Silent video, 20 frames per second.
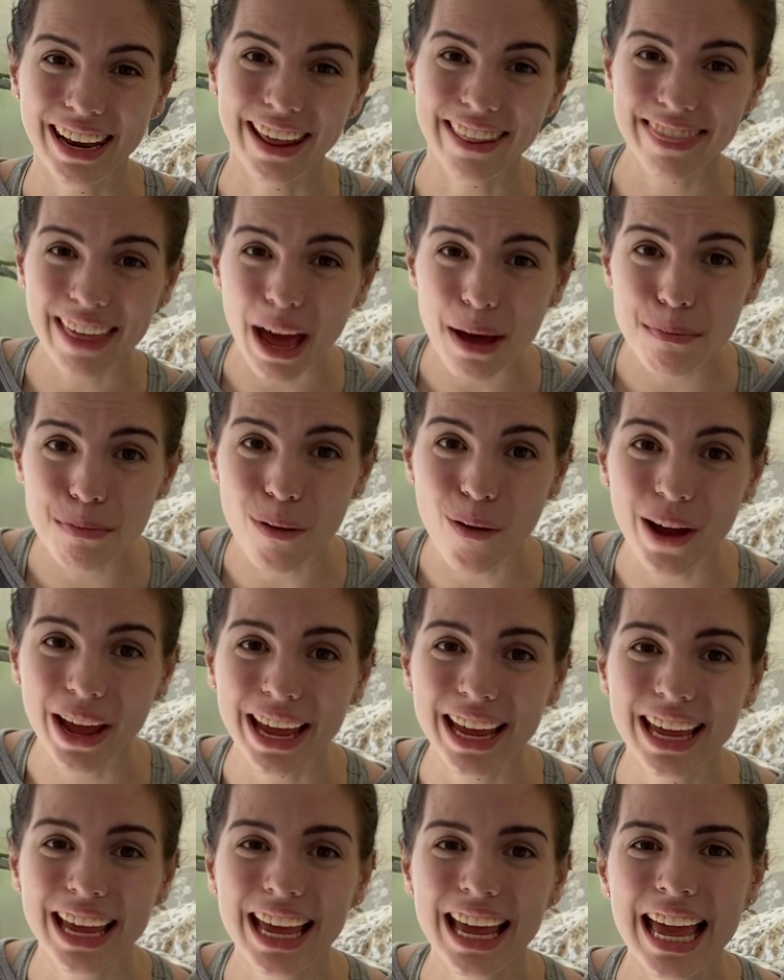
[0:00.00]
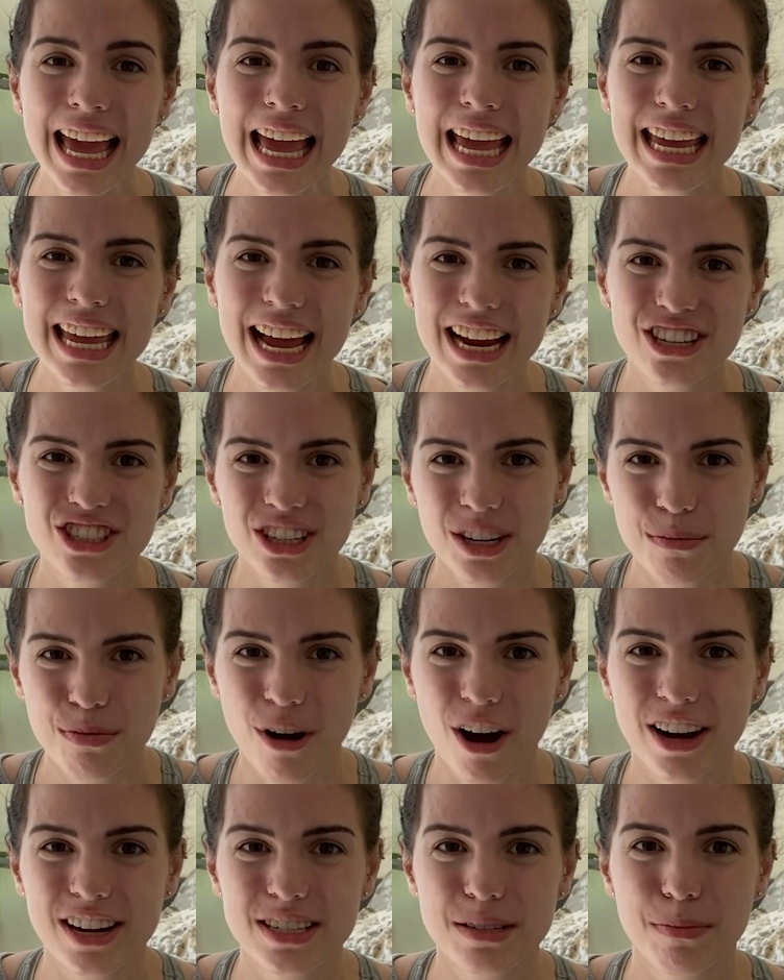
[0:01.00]
at that point, he actually
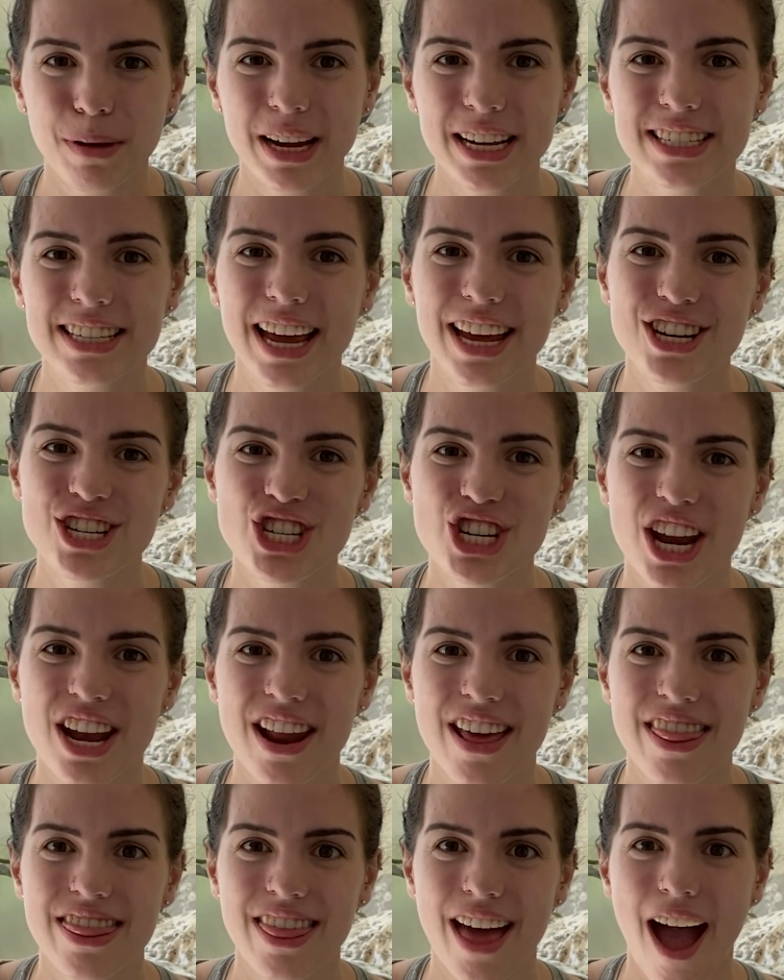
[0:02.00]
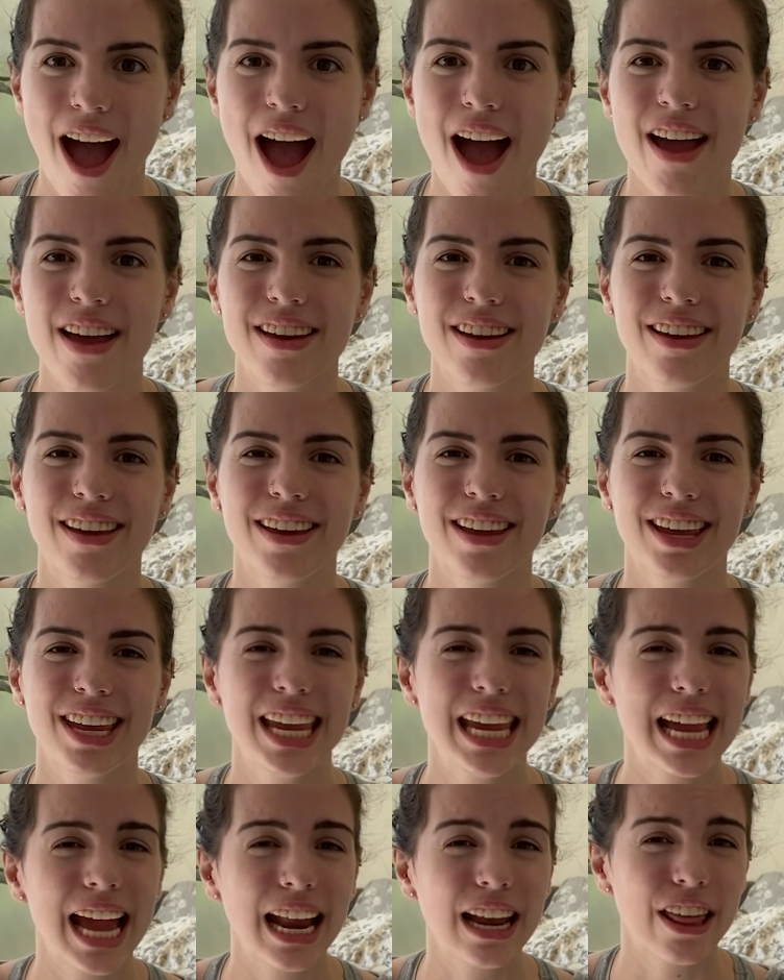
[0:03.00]
brought it to my attention that
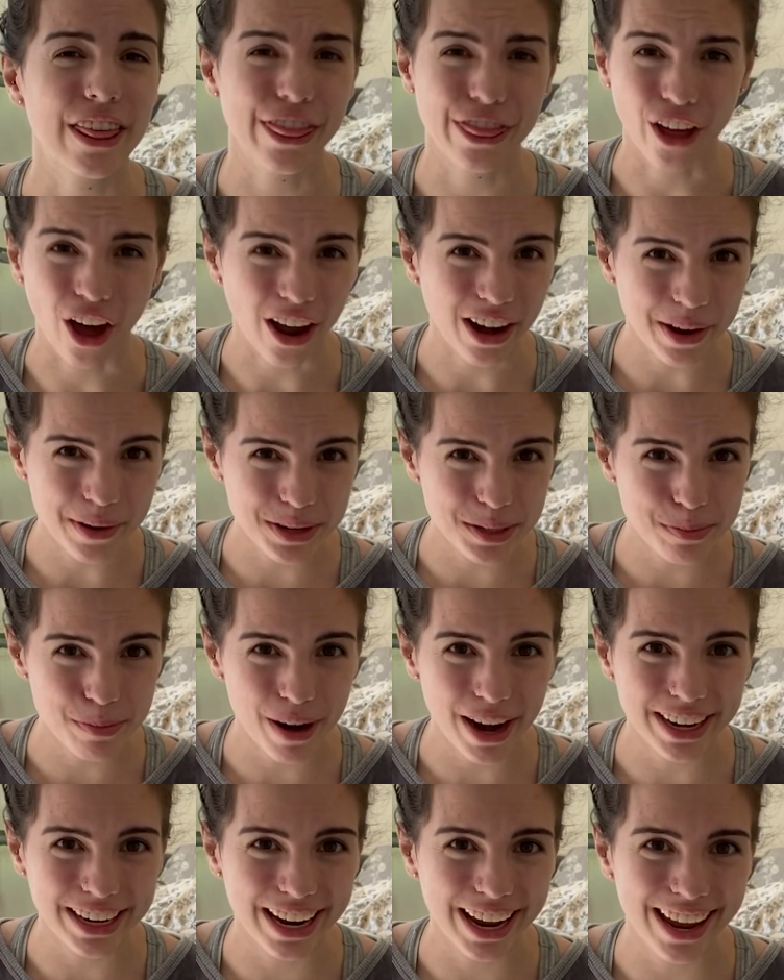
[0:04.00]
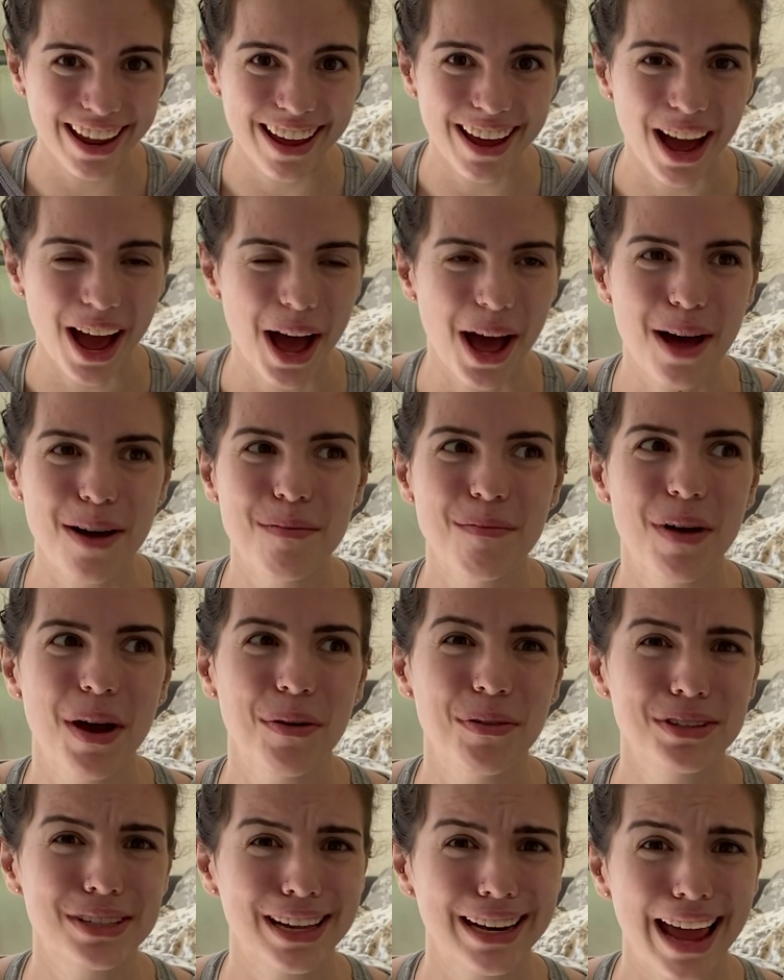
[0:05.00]
he kind of thought I was pregnant and
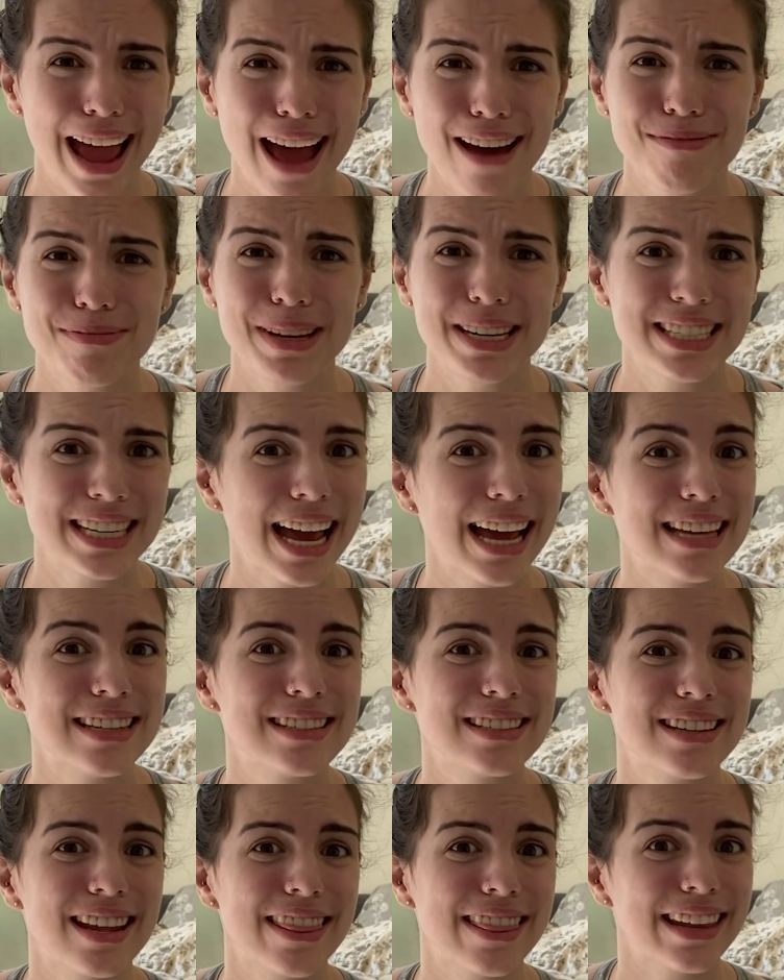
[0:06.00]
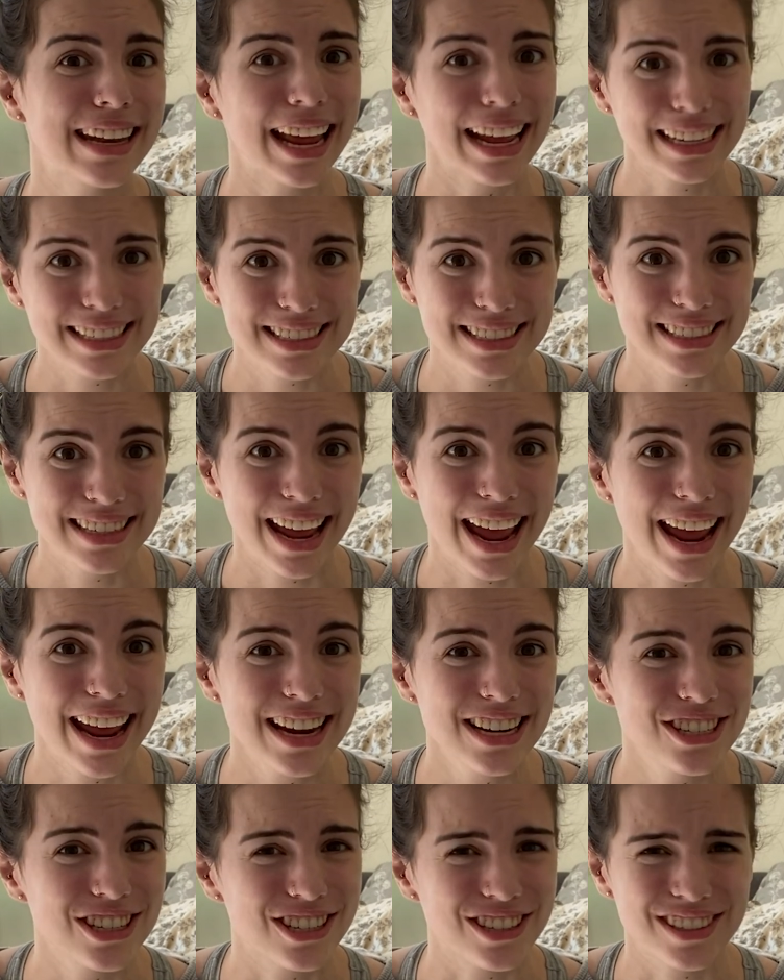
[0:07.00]
was gonna have me test the next
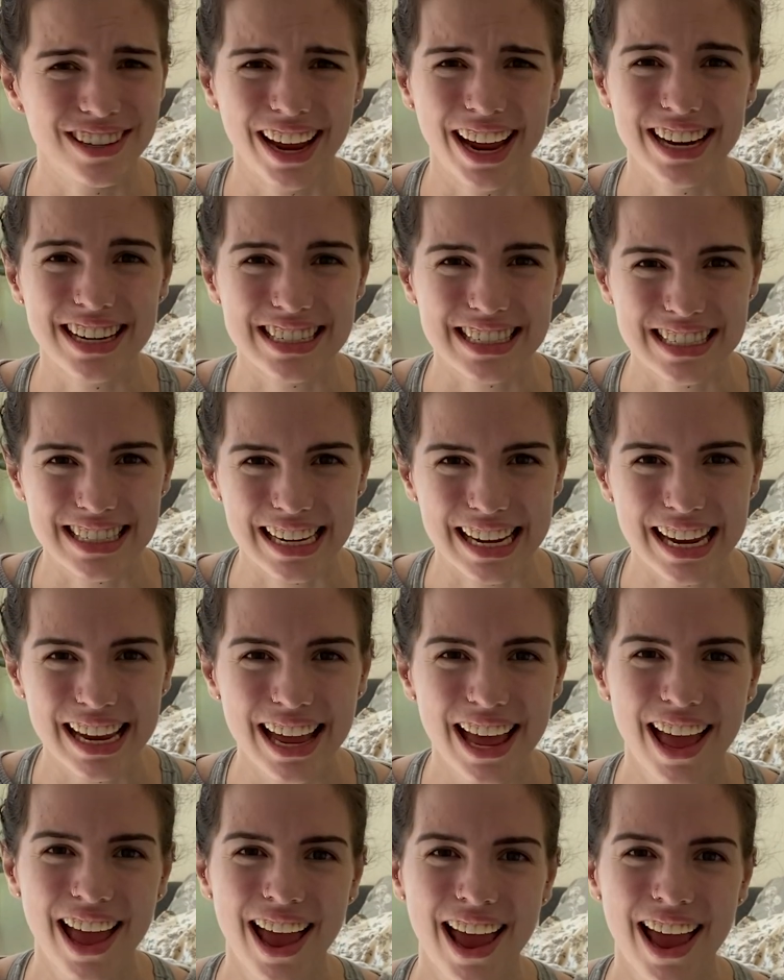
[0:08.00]
day just to kind of see.